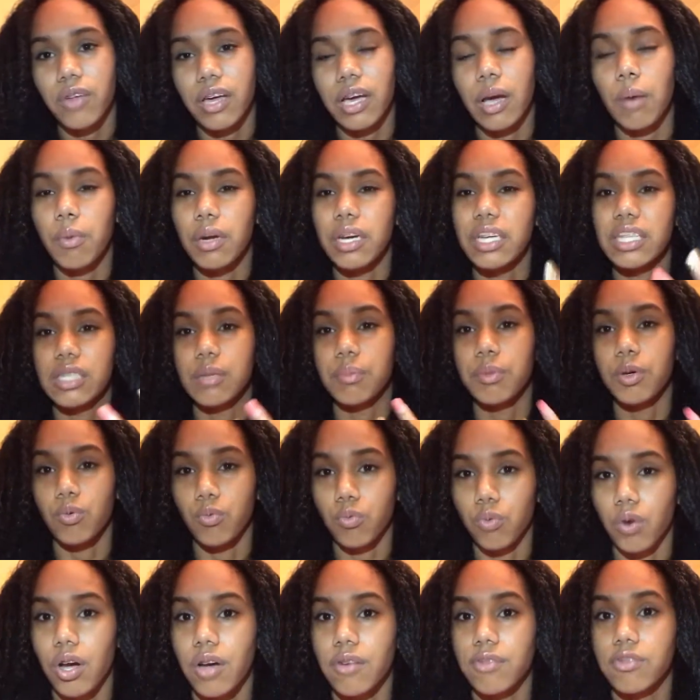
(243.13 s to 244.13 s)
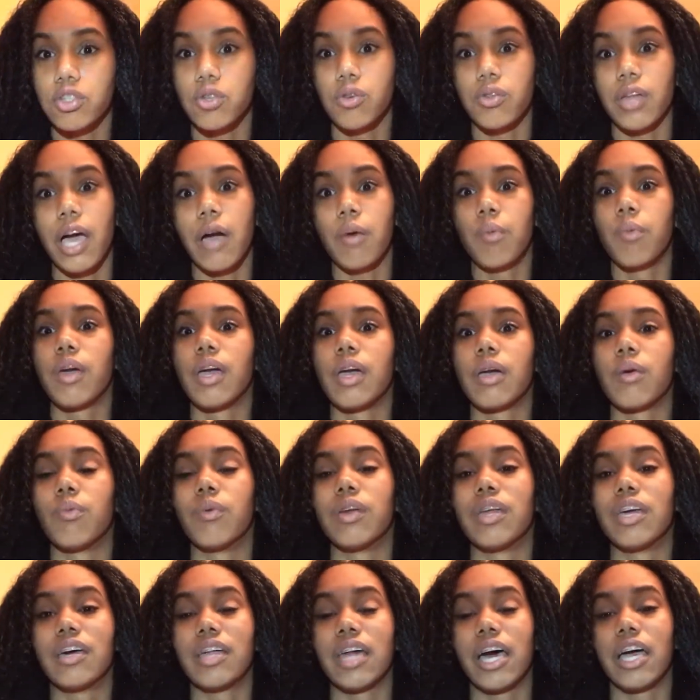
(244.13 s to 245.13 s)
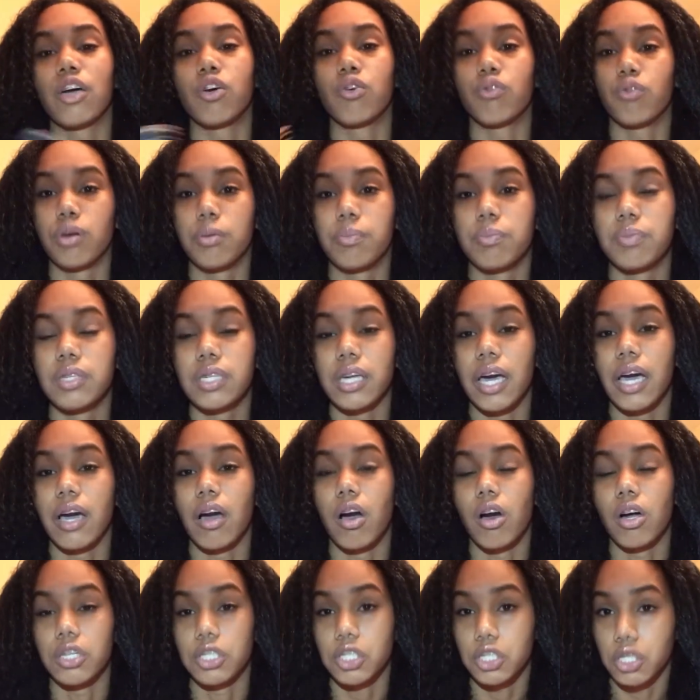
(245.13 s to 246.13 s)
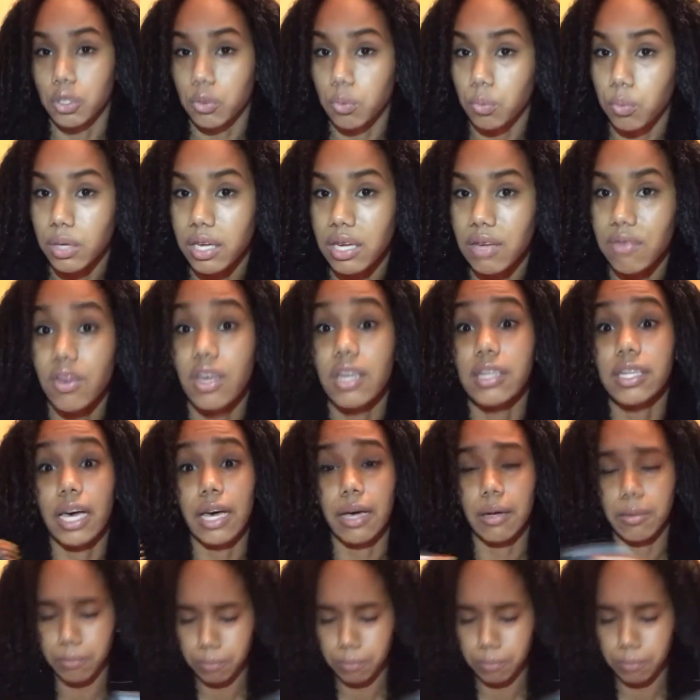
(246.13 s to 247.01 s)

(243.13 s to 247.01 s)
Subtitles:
like I want it to be rough, so that way when it like grips like onto the weave, because